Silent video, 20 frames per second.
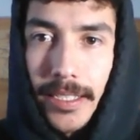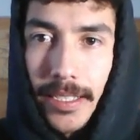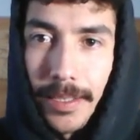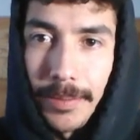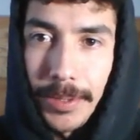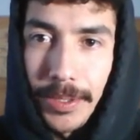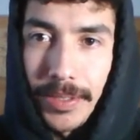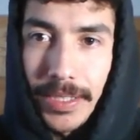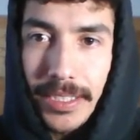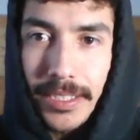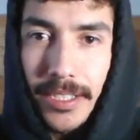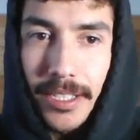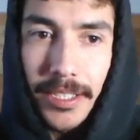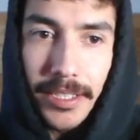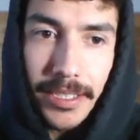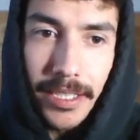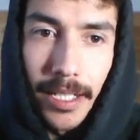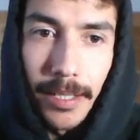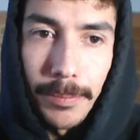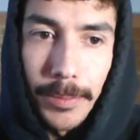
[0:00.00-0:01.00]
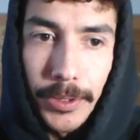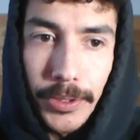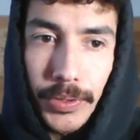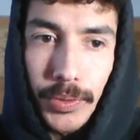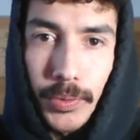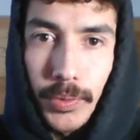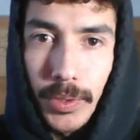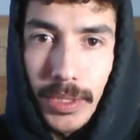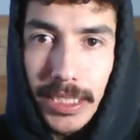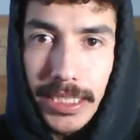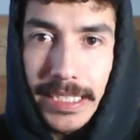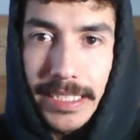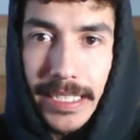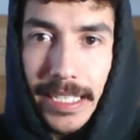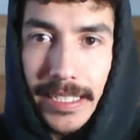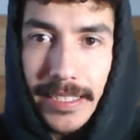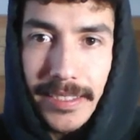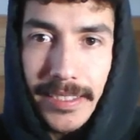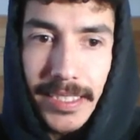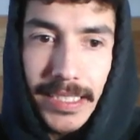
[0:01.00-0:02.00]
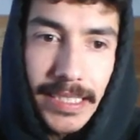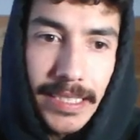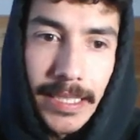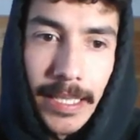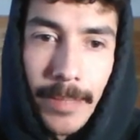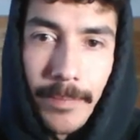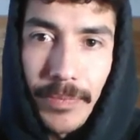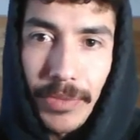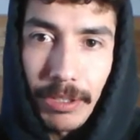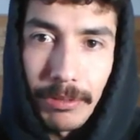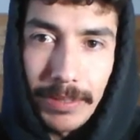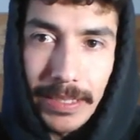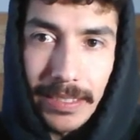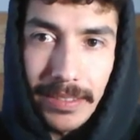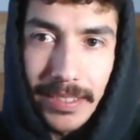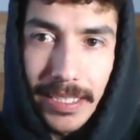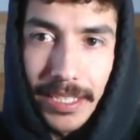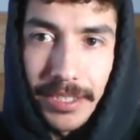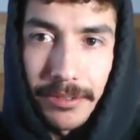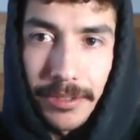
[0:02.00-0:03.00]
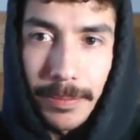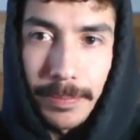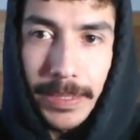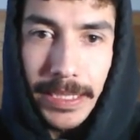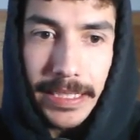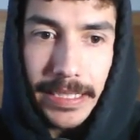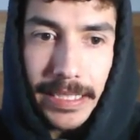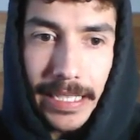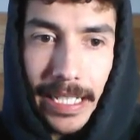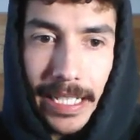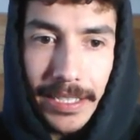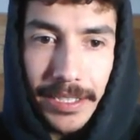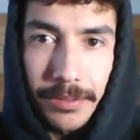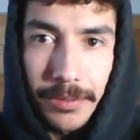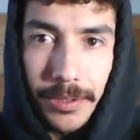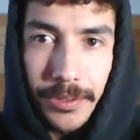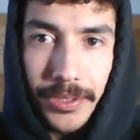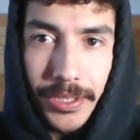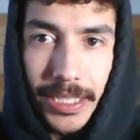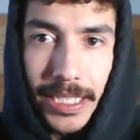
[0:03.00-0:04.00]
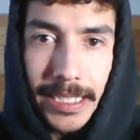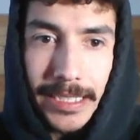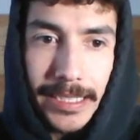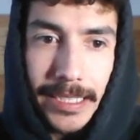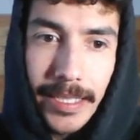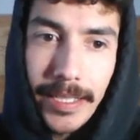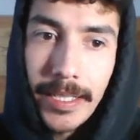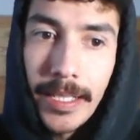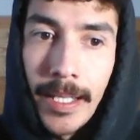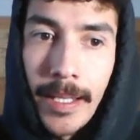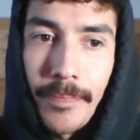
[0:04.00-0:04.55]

So this card combos really nicely with the Senor Pink and the Rosinante.